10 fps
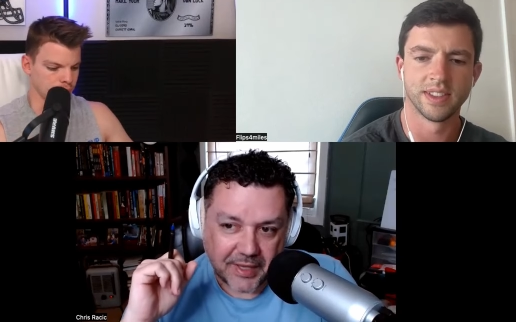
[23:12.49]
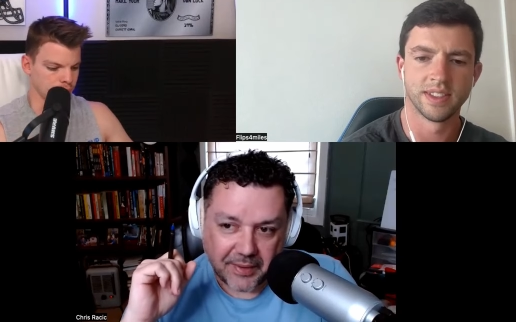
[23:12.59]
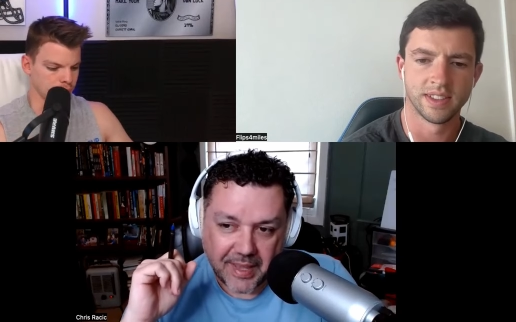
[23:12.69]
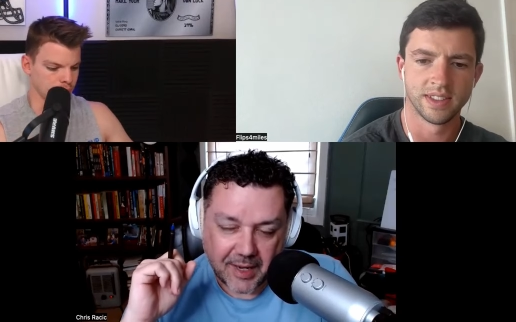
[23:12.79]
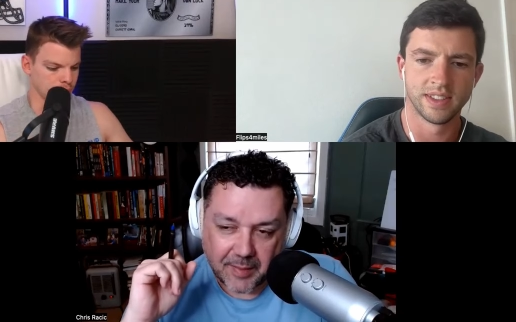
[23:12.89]
Speaker 1: They
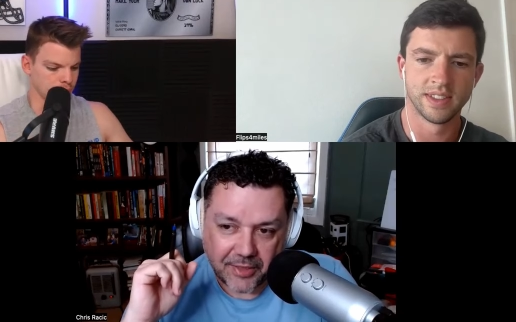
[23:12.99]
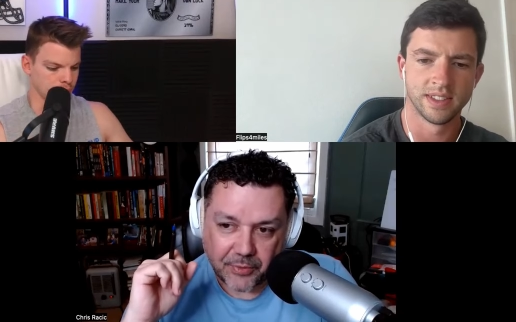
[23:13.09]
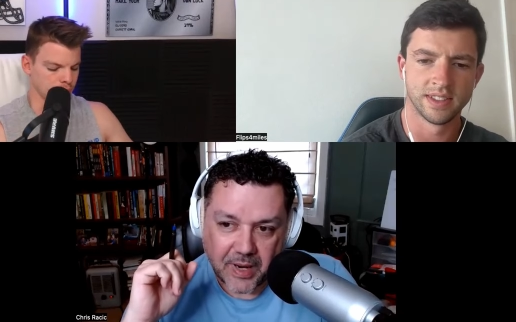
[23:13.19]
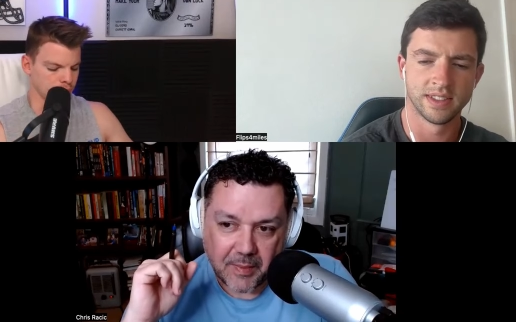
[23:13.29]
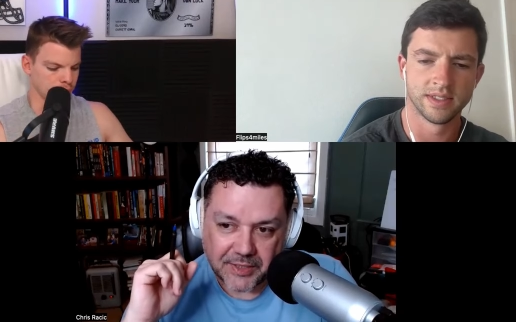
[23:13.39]
only had about
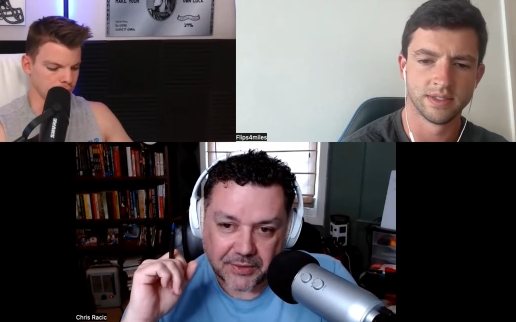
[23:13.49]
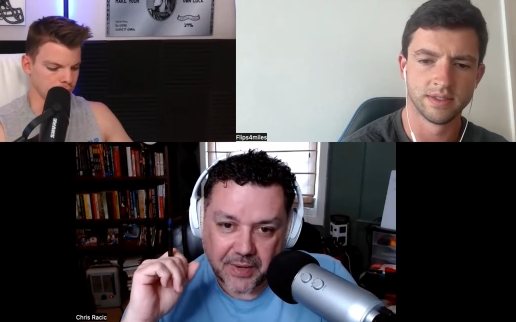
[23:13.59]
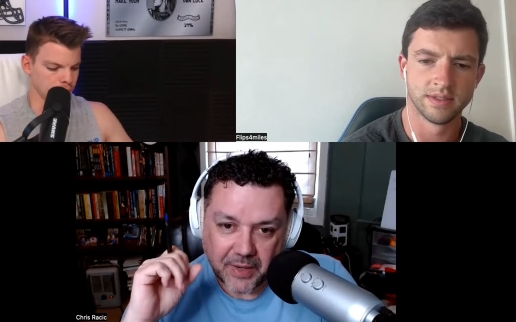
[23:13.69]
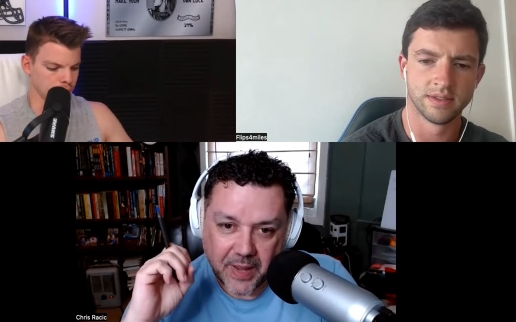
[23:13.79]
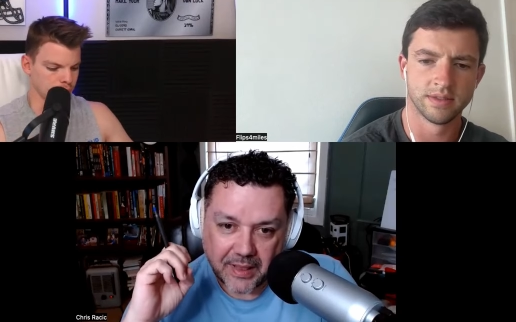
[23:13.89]
three months of
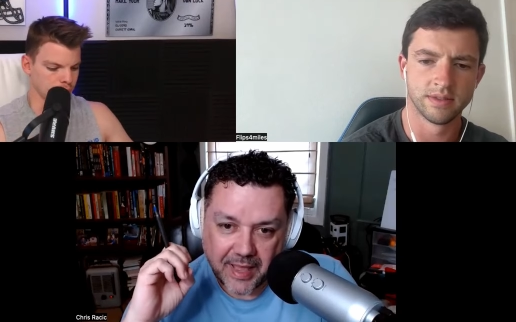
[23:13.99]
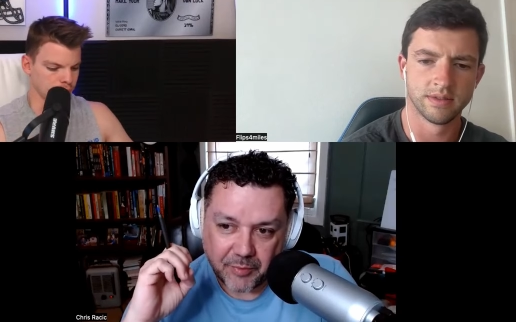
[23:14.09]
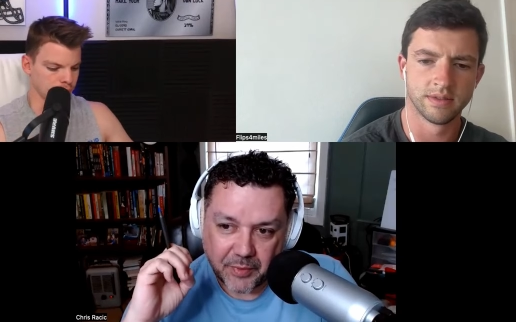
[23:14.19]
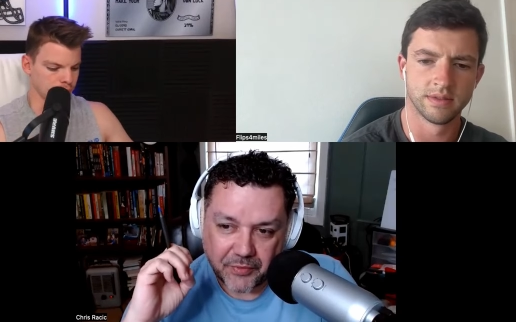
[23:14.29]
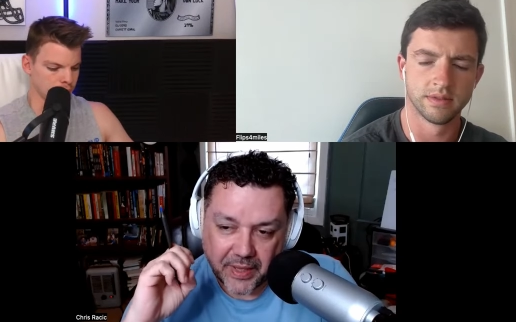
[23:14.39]
runway
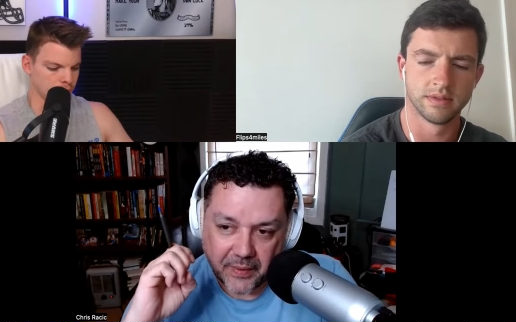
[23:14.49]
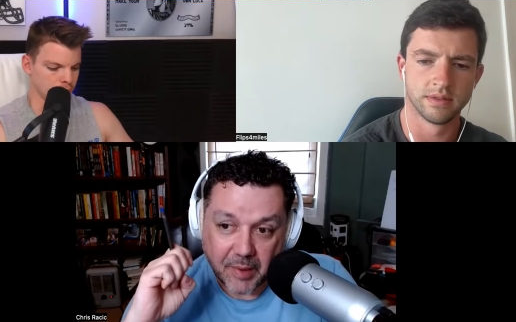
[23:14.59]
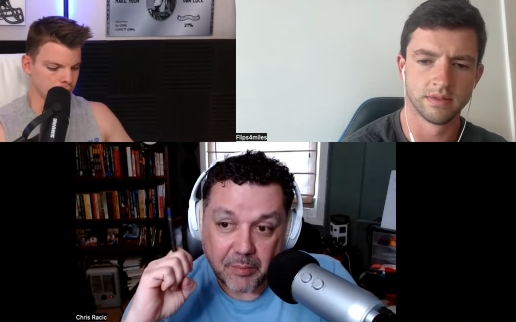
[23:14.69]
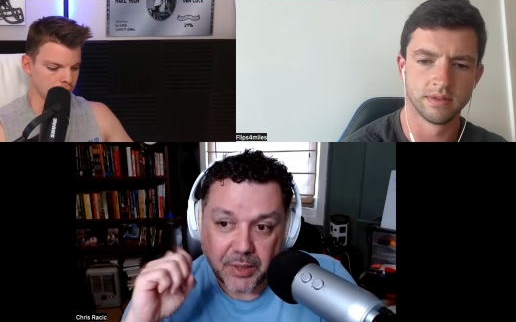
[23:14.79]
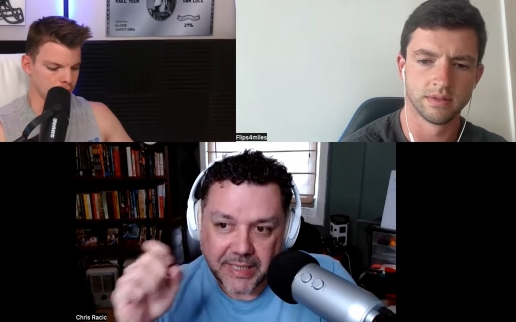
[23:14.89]
left before they were
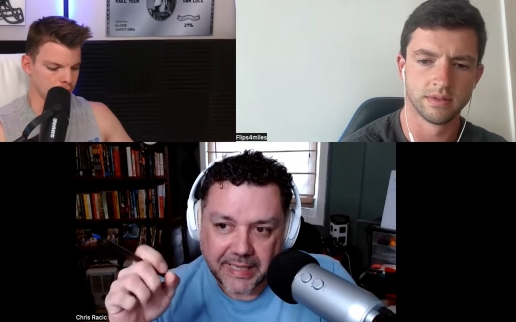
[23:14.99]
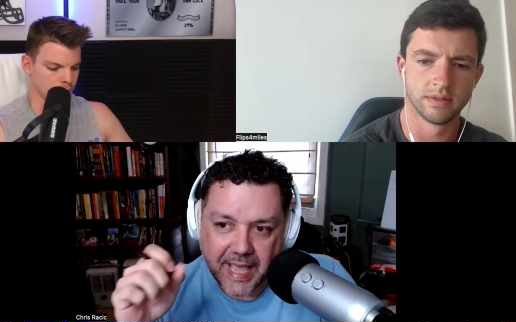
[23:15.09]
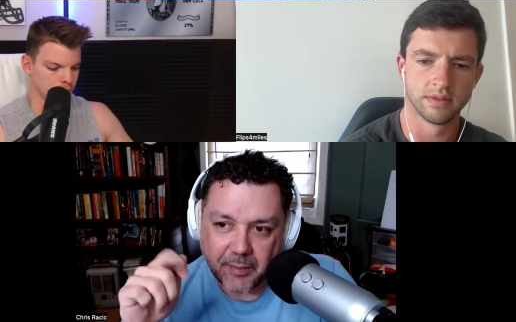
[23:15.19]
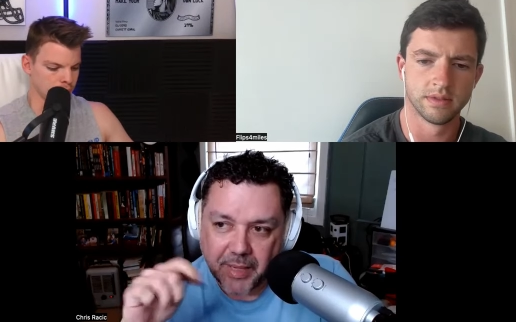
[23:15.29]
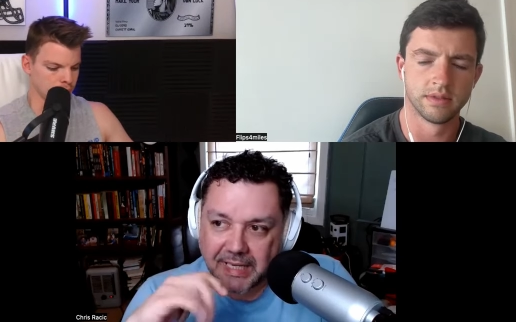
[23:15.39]
completely
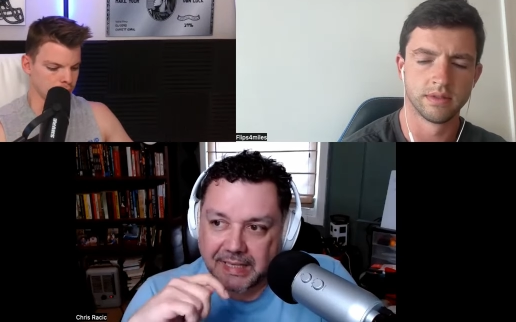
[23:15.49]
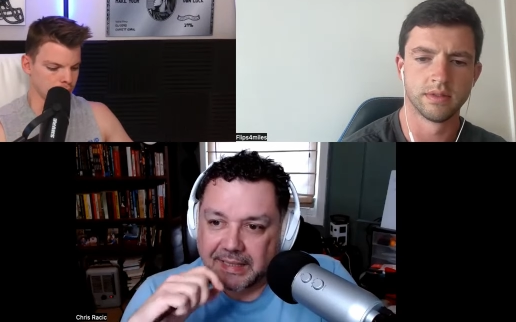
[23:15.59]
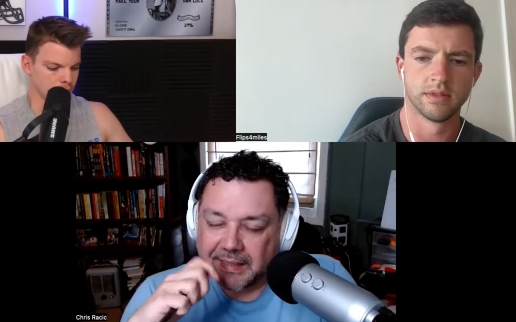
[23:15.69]
out of money.